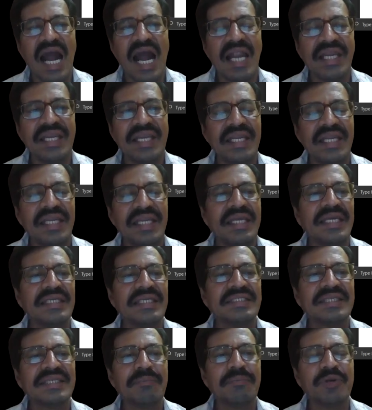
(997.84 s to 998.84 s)
Adenine
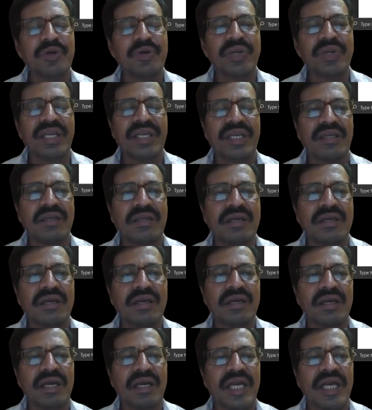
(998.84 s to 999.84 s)
is the purine.
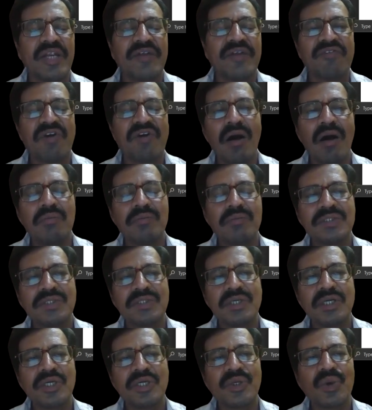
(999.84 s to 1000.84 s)
It forms
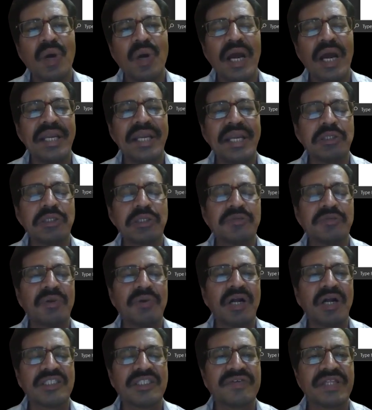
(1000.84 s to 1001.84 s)
two hydrogen
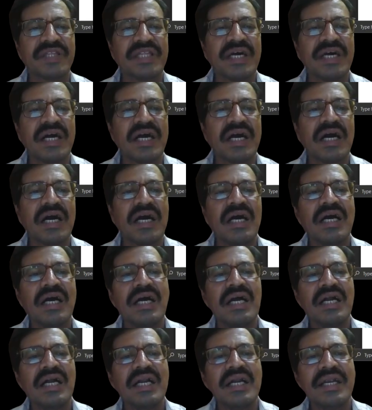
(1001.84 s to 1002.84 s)
bonds with the
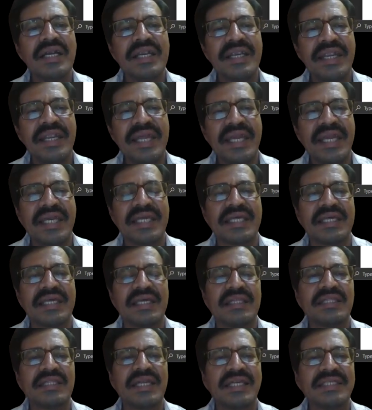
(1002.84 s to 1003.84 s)
T.
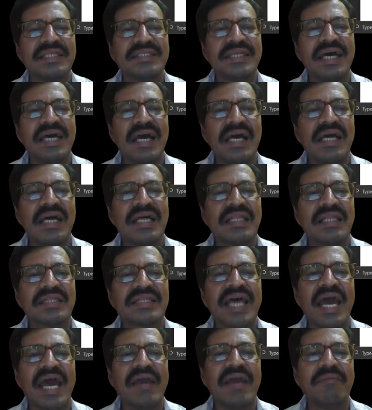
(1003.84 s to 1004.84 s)
That is the
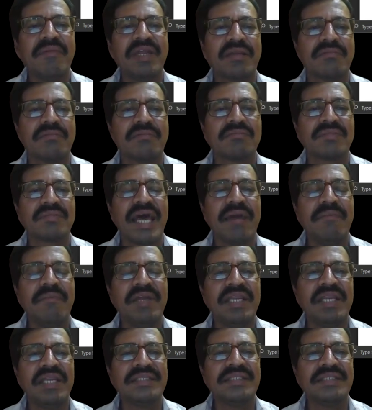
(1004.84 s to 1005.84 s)
thymine.
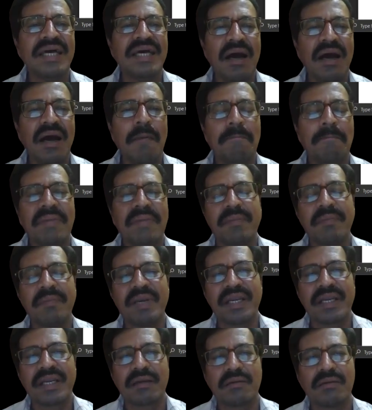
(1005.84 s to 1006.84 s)
Thymine is the
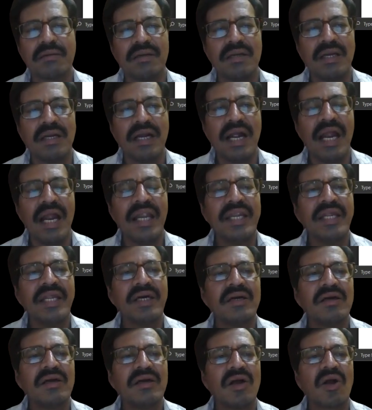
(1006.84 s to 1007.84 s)
pyrimidine.
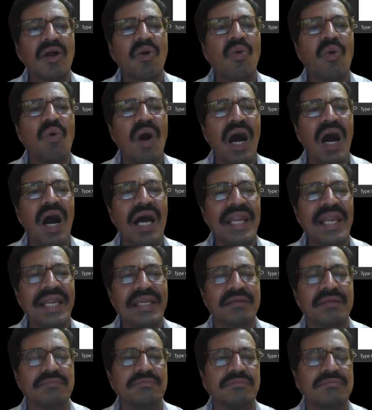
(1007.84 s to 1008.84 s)
And
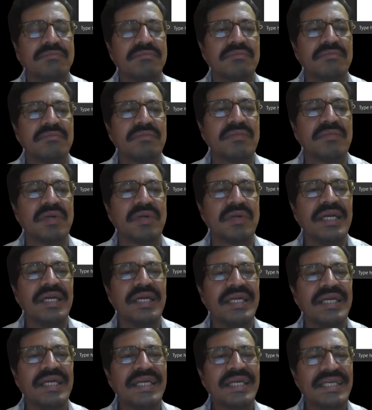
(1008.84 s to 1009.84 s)
guanine, it is
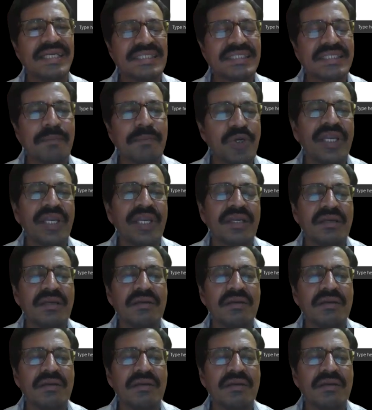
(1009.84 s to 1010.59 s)
the purine.